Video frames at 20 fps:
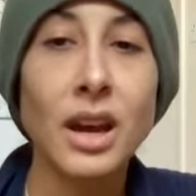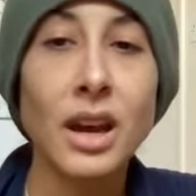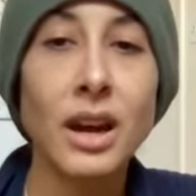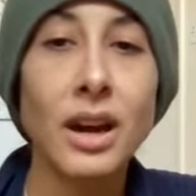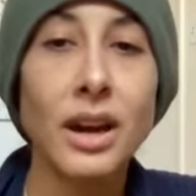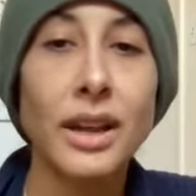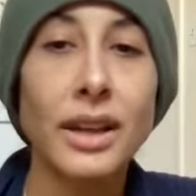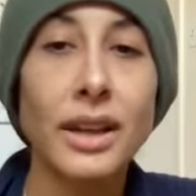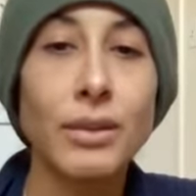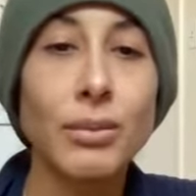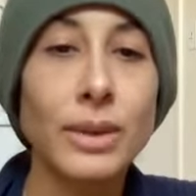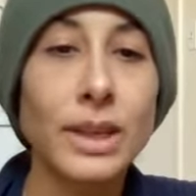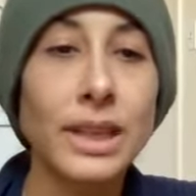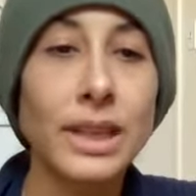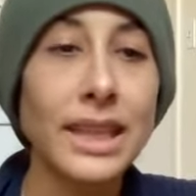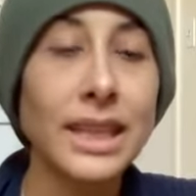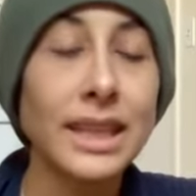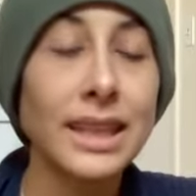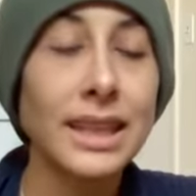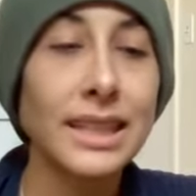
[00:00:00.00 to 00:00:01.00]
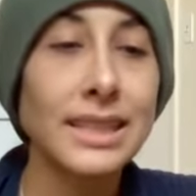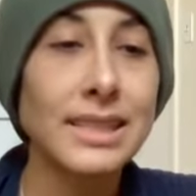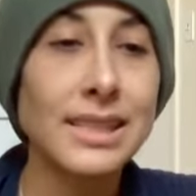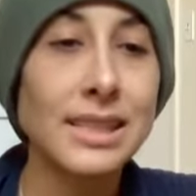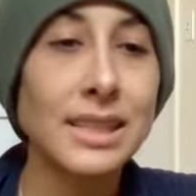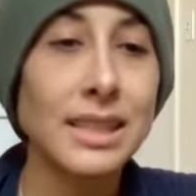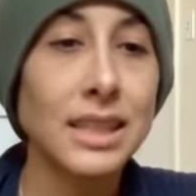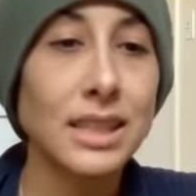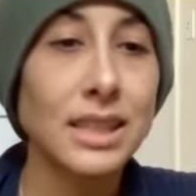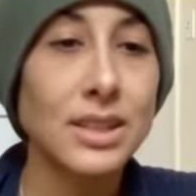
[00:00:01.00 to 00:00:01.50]
on really
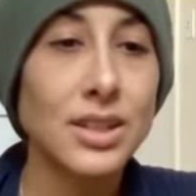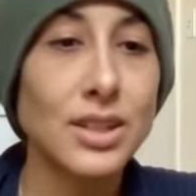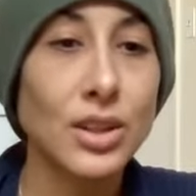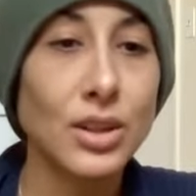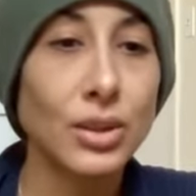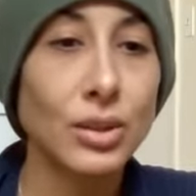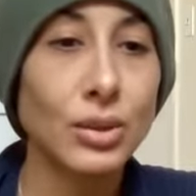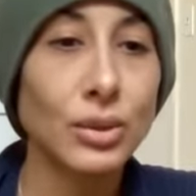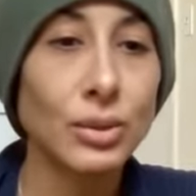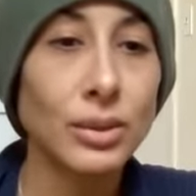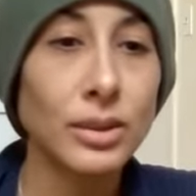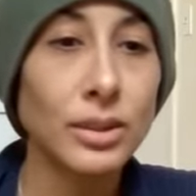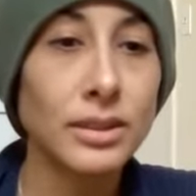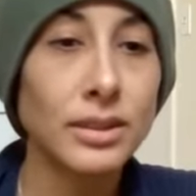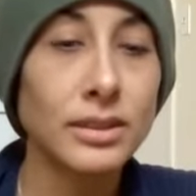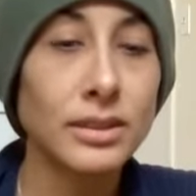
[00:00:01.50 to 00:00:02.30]
listening to